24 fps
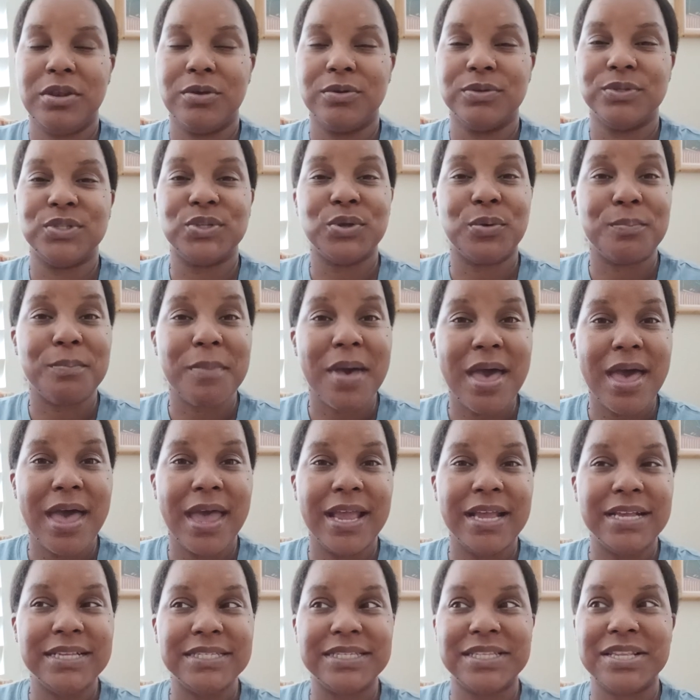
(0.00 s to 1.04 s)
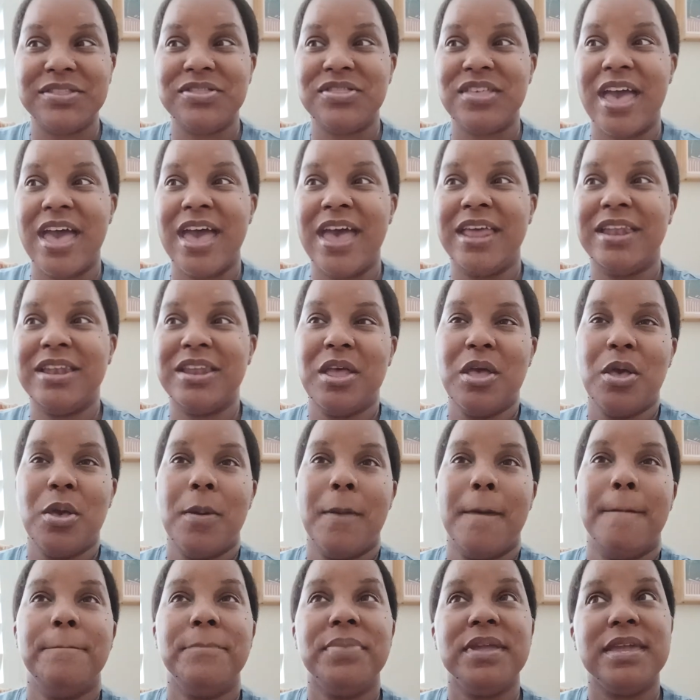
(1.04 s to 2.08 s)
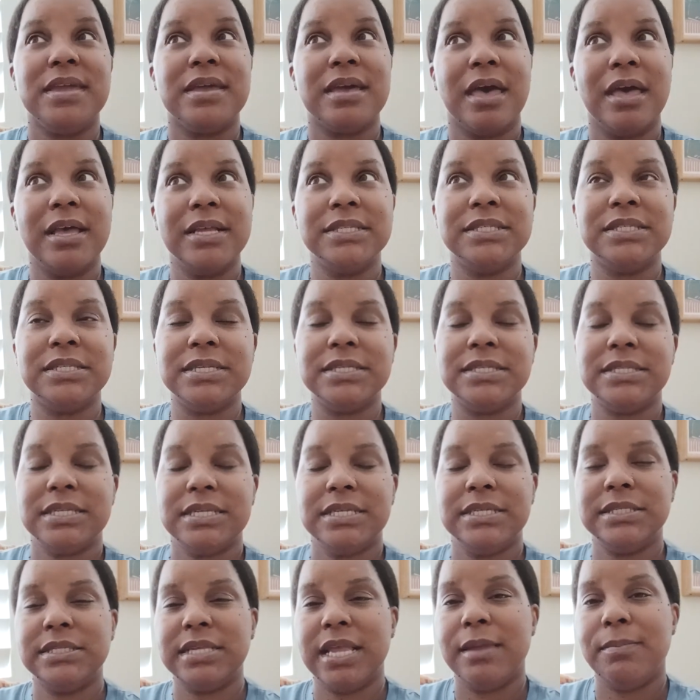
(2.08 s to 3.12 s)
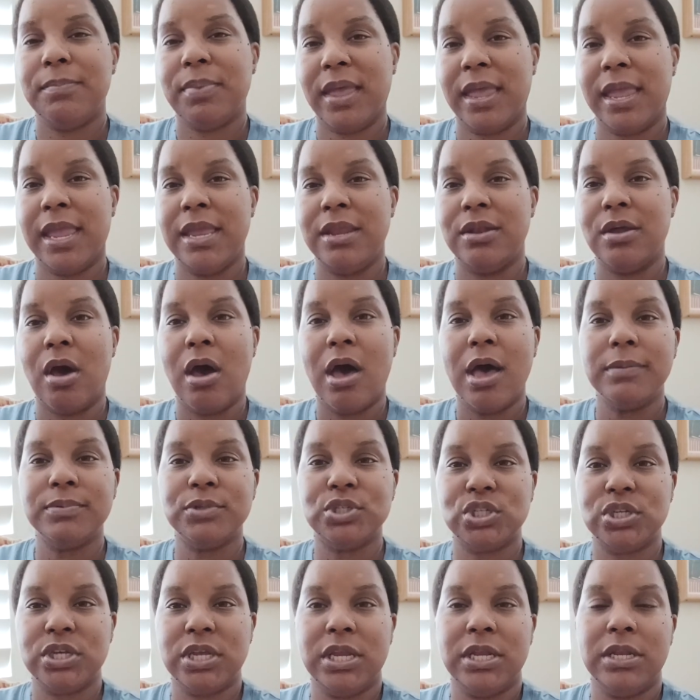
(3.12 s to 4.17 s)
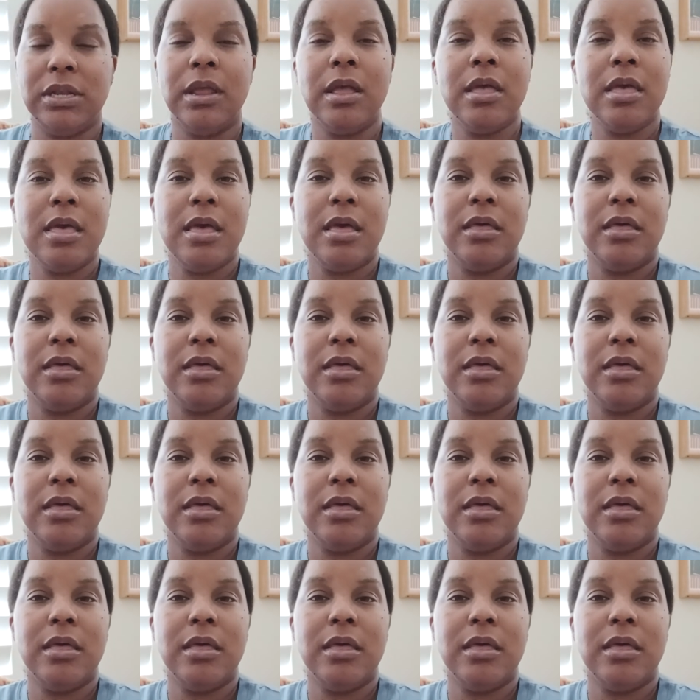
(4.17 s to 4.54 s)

surmise that because this is a paid option,